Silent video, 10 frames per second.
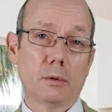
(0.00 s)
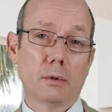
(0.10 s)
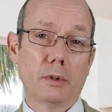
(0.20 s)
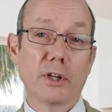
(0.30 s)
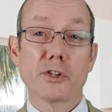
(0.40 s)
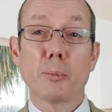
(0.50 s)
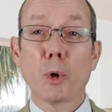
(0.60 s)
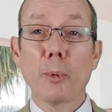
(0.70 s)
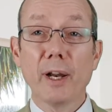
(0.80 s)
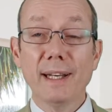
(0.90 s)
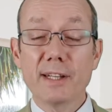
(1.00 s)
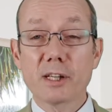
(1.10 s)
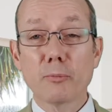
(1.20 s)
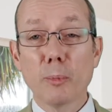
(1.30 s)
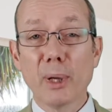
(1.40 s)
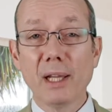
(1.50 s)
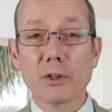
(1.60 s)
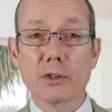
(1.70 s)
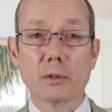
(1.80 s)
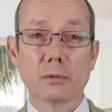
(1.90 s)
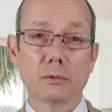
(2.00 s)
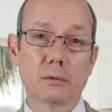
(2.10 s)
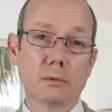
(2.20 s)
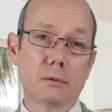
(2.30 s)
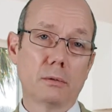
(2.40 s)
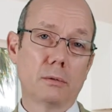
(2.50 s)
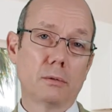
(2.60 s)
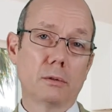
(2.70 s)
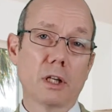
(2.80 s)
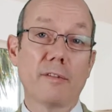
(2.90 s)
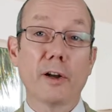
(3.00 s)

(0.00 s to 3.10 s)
Does the property need some repairs? Have